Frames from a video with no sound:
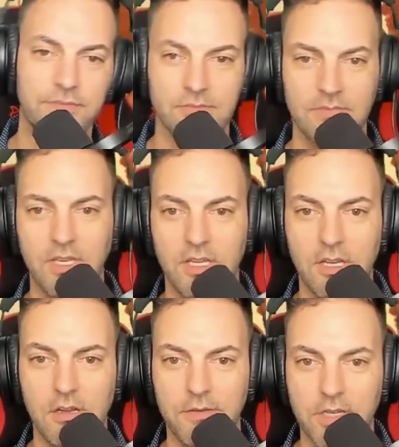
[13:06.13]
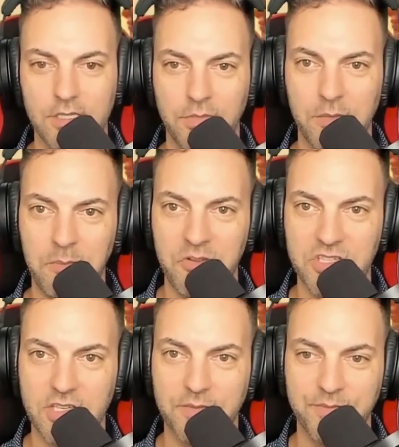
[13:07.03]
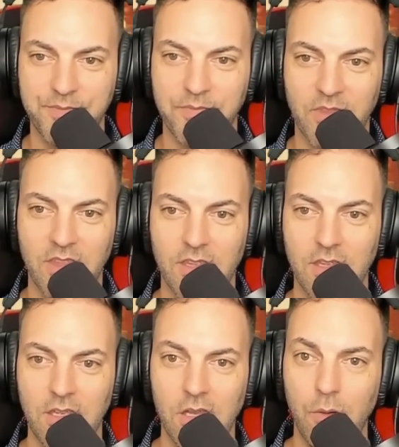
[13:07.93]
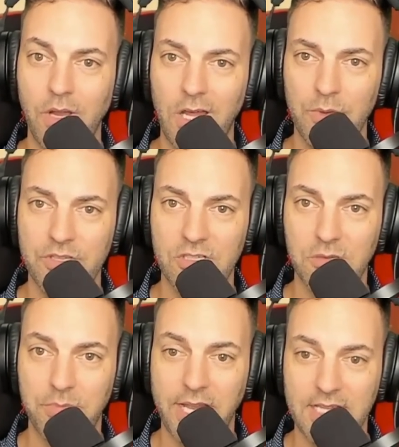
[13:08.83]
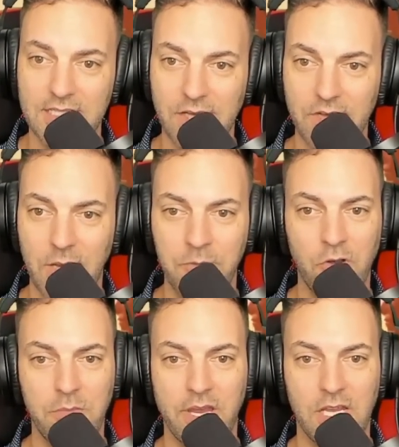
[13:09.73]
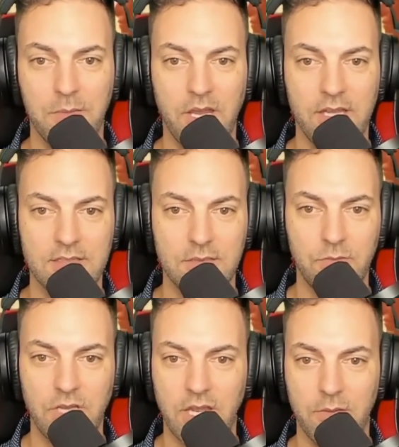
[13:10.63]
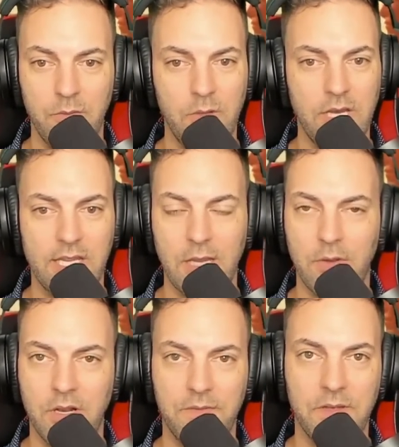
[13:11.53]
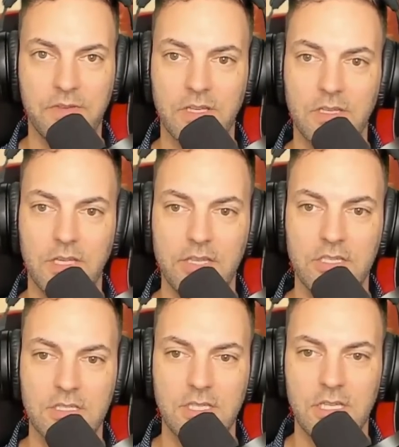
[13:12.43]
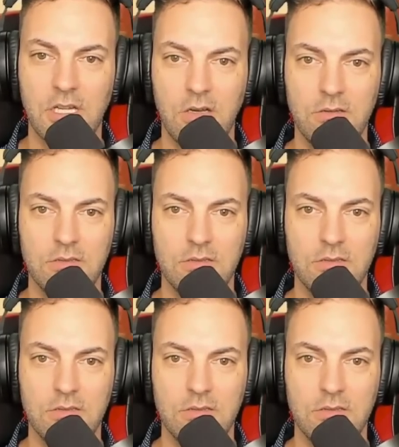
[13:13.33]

Bang. Bong. There you go. I forgot to play the music. Well, how'd we do? Back at seven. I'm going back up, guys. We got it. We got to get 150. It's just, you know.